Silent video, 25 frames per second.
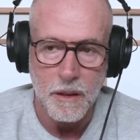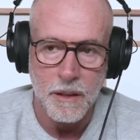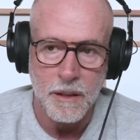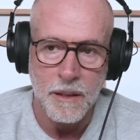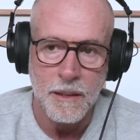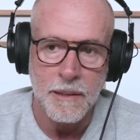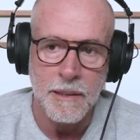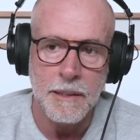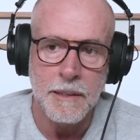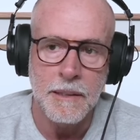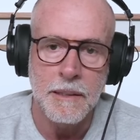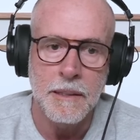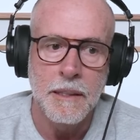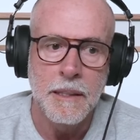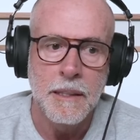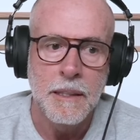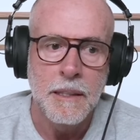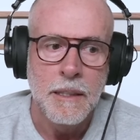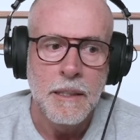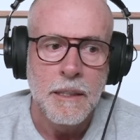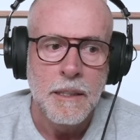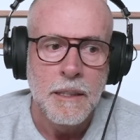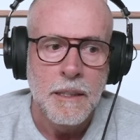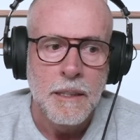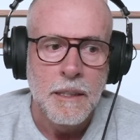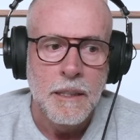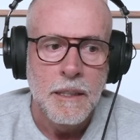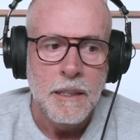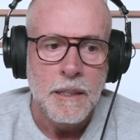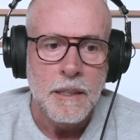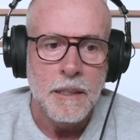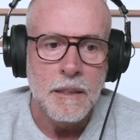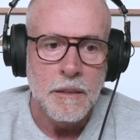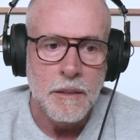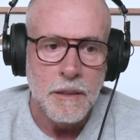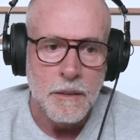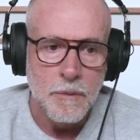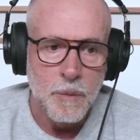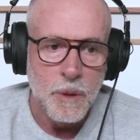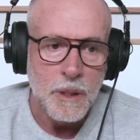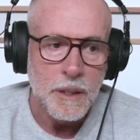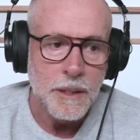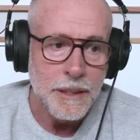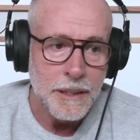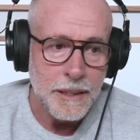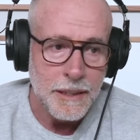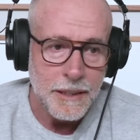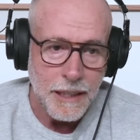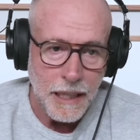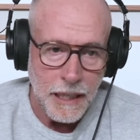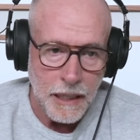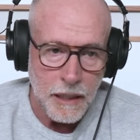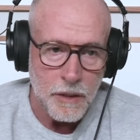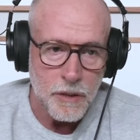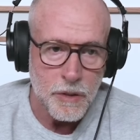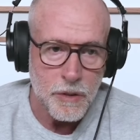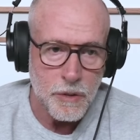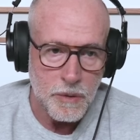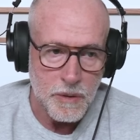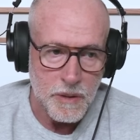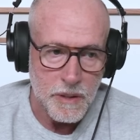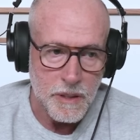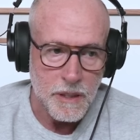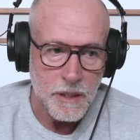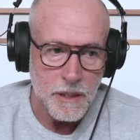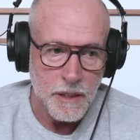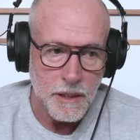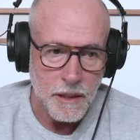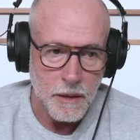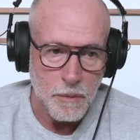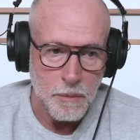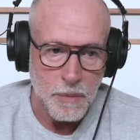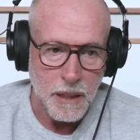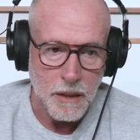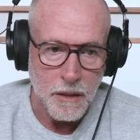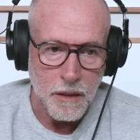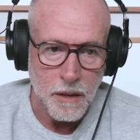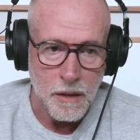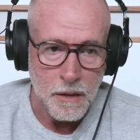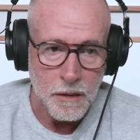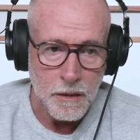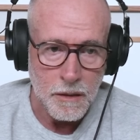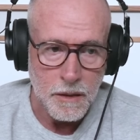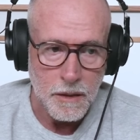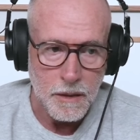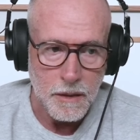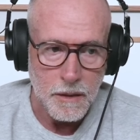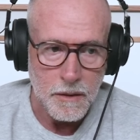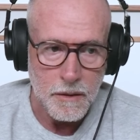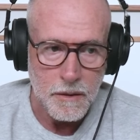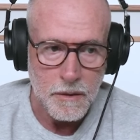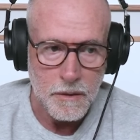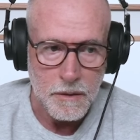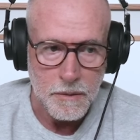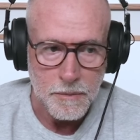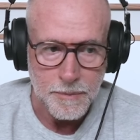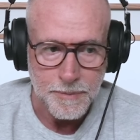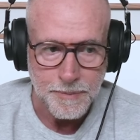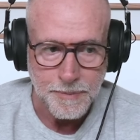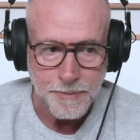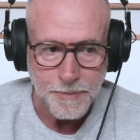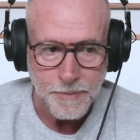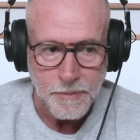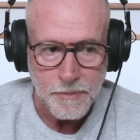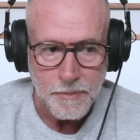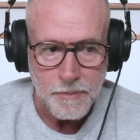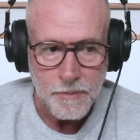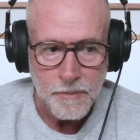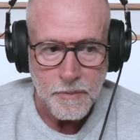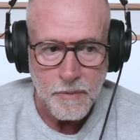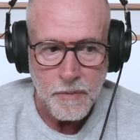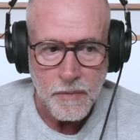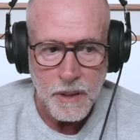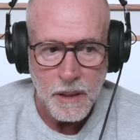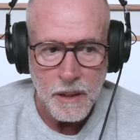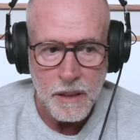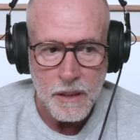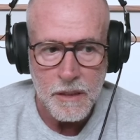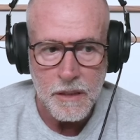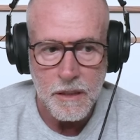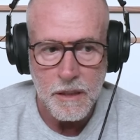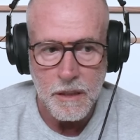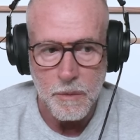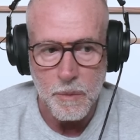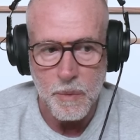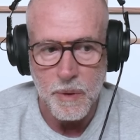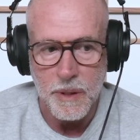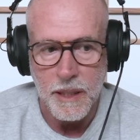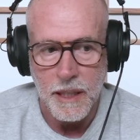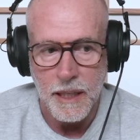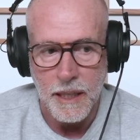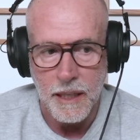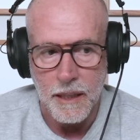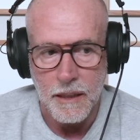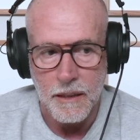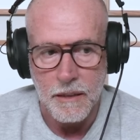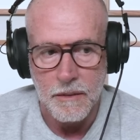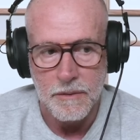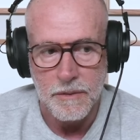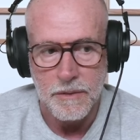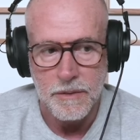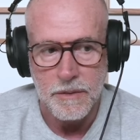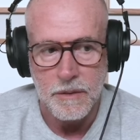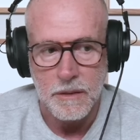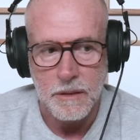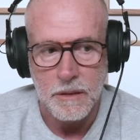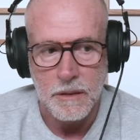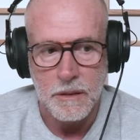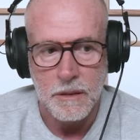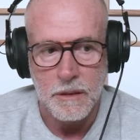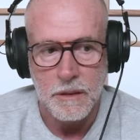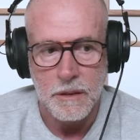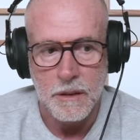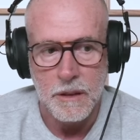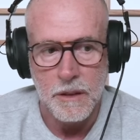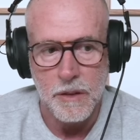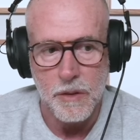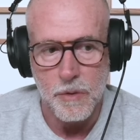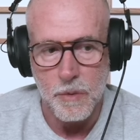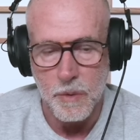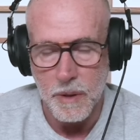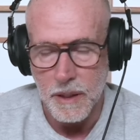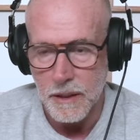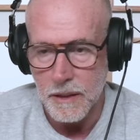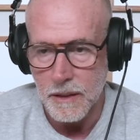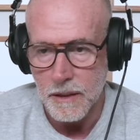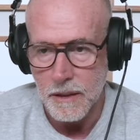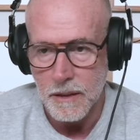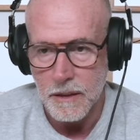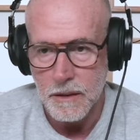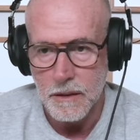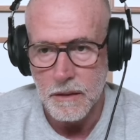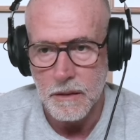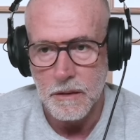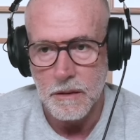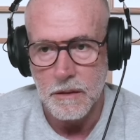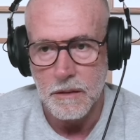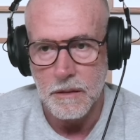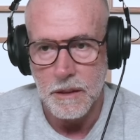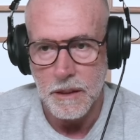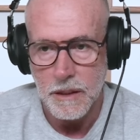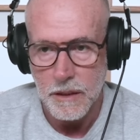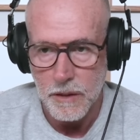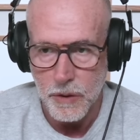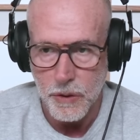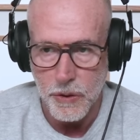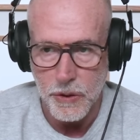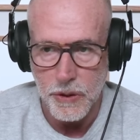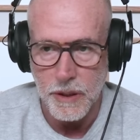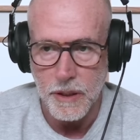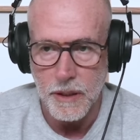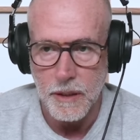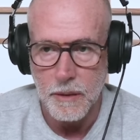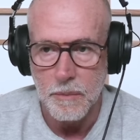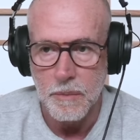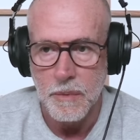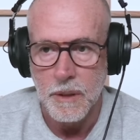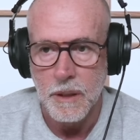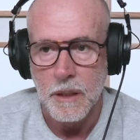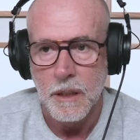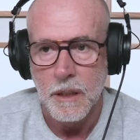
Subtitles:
And then the really dangerous thing about all of this is that we have Israeli leadership